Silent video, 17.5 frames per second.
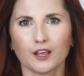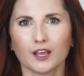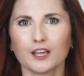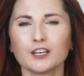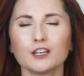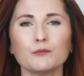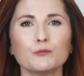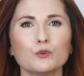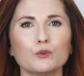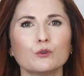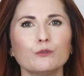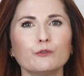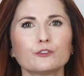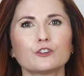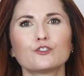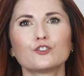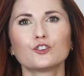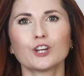Any move
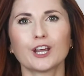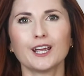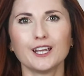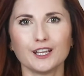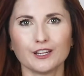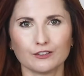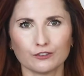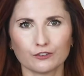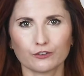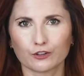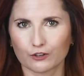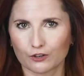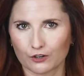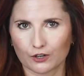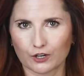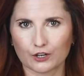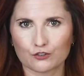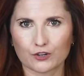to change the
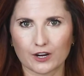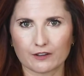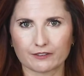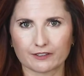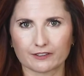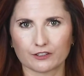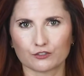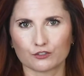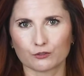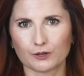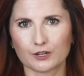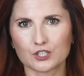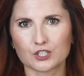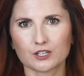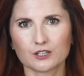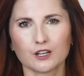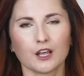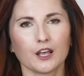current traffic
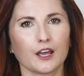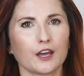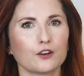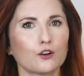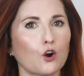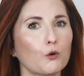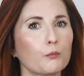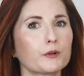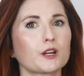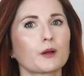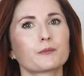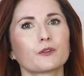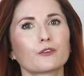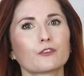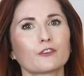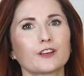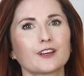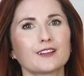situation and open up
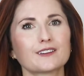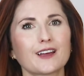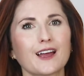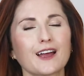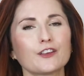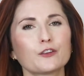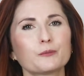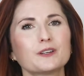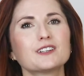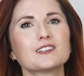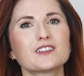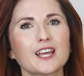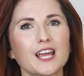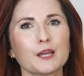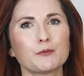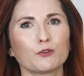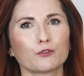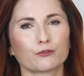those lanes has been
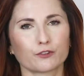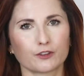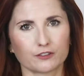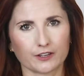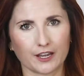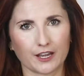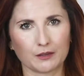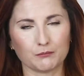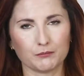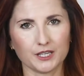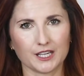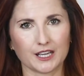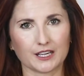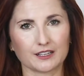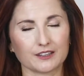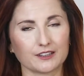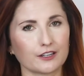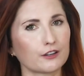tabled for the time
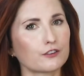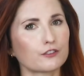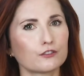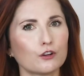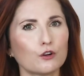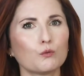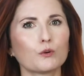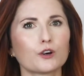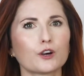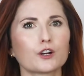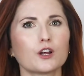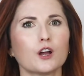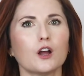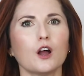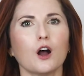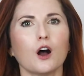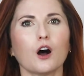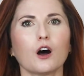being, and there is no word
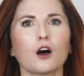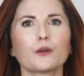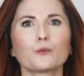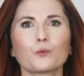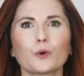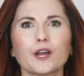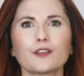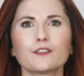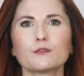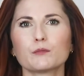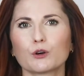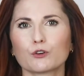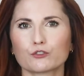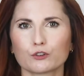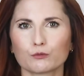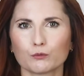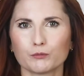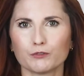on when the
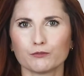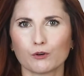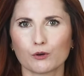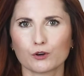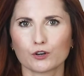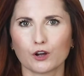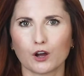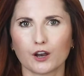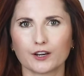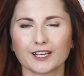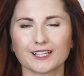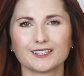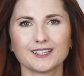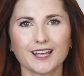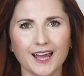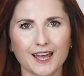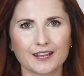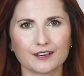motion will be voted on
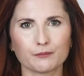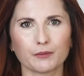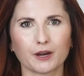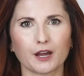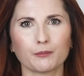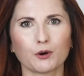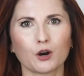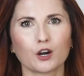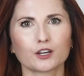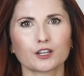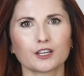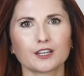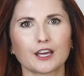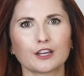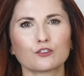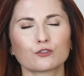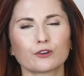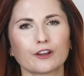again by parking
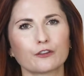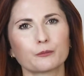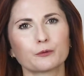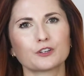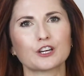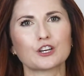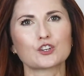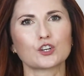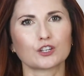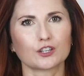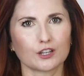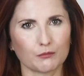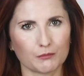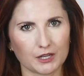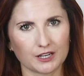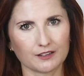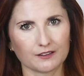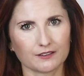and transportation
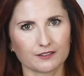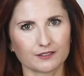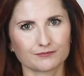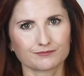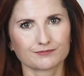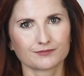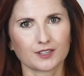committees.